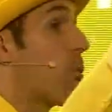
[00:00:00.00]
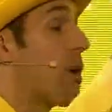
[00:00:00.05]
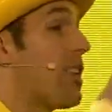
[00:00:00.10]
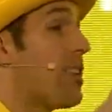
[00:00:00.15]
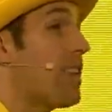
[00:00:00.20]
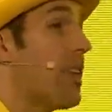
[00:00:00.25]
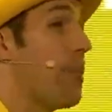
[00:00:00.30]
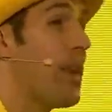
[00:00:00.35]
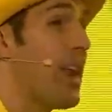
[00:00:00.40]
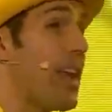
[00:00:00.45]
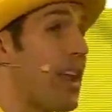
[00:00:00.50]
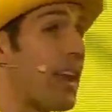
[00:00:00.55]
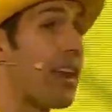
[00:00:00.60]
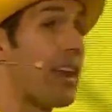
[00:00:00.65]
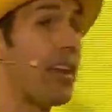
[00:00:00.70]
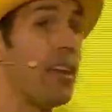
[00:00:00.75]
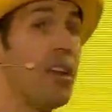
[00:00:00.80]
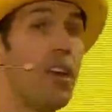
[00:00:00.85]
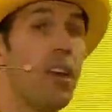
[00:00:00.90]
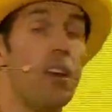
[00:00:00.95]
eliminated it.
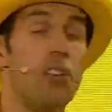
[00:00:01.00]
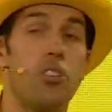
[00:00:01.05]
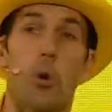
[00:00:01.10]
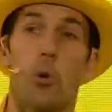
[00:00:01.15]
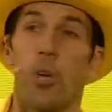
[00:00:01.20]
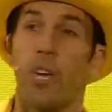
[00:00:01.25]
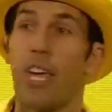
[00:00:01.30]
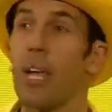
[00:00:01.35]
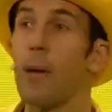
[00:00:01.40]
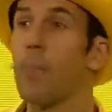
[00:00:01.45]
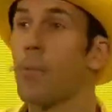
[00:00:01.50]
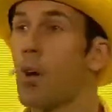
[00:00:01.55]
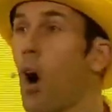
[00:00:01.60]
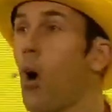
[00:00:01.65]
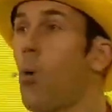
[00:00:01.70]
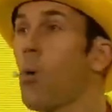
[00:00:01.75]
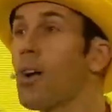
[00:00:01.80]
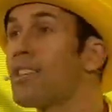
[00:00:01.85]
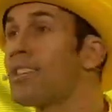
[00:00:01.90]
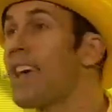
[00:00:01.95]
So keep
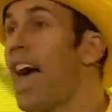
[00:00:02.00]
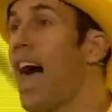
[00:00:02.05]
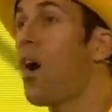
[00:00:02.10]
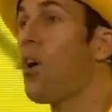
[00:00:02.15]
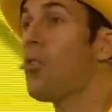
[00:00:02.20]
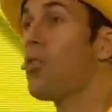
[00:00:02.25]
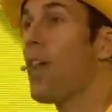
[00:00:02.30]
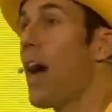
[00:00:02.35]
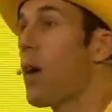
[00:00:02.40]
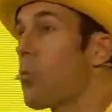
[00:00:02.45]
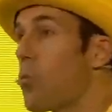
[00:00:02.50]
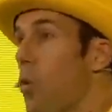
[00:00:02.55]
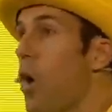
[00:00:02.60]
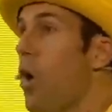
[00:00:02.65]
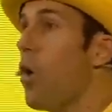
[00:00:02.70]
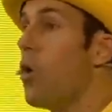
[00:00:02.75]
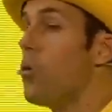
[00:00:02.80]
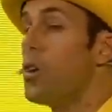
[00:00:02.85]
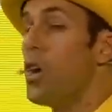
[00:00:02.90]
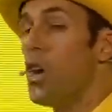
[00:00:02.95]
going down that
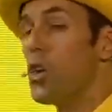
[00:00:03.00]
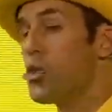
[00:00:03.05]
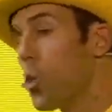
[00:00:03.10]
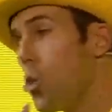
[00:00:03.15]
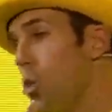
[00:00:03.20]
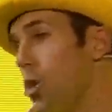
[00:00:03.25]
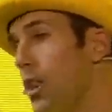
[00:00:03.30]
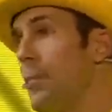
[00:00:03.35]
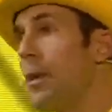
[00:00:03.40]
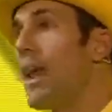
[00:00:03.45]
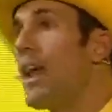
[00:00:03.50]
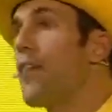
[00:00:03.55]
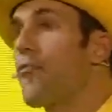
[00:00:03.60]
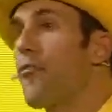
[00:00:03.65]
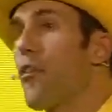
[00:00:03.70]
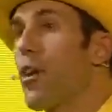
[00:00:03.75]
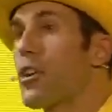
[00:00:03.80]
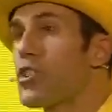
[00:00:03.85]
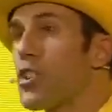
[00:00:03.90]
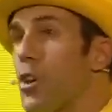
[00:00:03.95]
road to eliminate
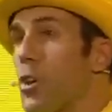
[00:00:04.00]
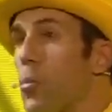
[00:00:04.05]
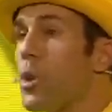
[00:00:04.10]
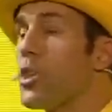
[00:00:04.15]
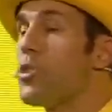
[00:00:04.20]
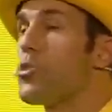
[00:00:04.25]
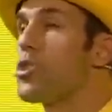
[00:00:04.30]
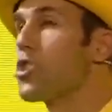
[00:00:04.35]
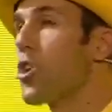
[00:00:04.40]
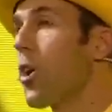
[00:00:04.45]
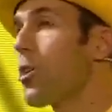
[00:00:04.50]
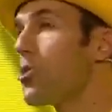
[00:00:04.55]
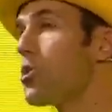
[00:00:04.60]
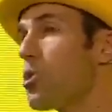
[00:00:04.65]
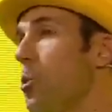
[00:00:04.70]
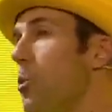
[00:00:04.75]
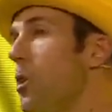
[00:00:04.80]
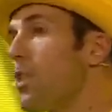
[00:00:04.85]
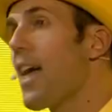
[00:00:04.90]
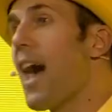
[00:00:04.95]
friction. When you start
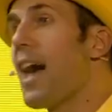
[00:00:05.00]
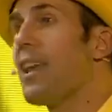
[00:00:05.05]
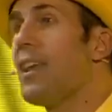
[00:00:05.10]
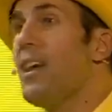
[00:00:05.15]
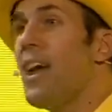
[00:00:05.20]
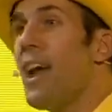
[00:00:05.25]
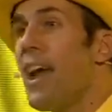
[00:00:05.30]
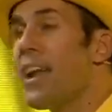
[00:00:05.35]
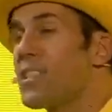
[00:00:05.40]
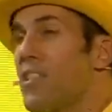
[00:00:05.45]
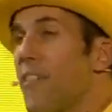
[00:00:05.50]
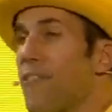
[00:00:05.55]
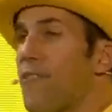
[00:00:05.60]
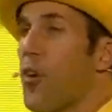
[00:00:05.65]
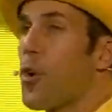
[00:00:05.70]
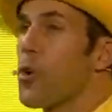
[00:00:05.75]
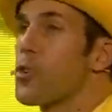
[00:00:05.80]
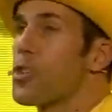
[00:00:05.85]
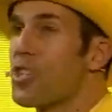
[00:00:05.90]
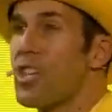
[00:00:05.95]
doing that, it's the
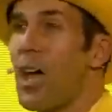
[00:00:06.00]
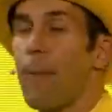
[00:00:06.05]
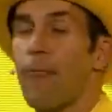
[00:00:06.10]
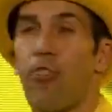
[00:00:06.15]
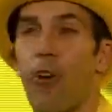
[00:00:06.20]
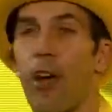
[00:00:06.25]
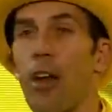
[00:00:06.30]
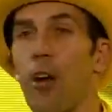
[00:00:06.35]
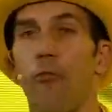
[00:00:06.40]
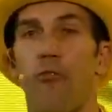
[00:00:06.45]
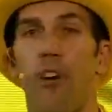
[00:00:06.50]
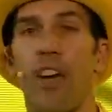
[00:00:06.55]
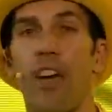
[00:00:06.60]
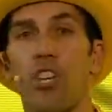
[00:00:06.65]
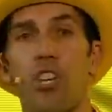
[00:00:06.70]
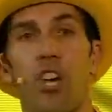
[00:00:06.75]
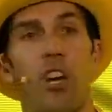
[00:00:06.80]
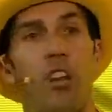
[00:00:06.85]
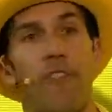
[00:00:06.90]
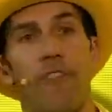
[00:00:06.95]
first step for
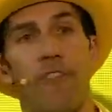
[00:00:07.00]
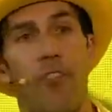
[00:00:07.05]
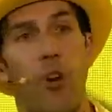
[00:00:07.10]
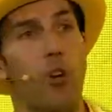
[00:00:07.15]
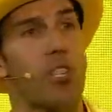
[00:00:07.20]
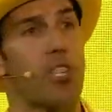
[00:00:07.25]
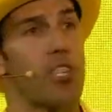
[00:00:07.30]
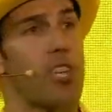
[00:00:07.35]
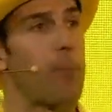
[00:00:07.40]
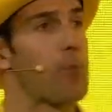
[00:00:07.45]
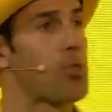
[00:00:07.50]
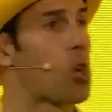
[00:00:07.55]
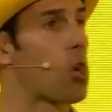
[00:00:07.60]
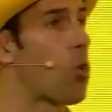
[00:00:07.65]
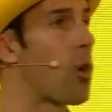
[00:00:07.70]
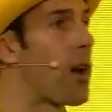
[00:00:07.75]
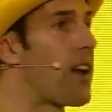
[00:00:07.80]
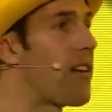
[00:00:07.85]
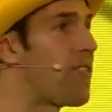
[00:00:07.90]
innovation and the first step to create